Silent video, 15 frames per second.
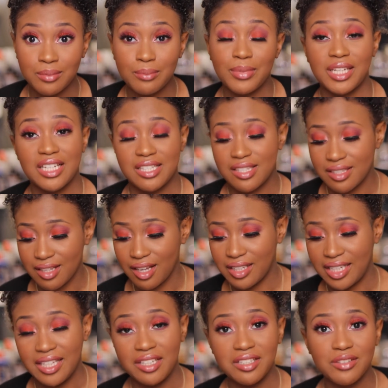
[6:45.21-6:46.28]
but it's not
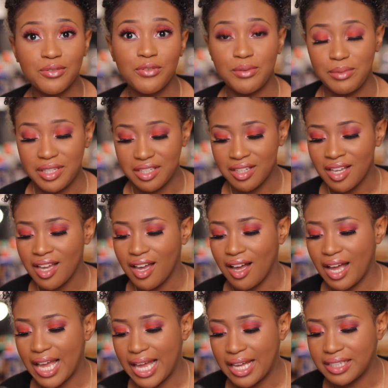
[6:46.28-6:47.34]
it for me.
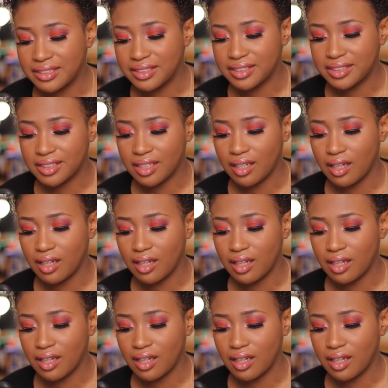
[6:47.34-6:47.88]
And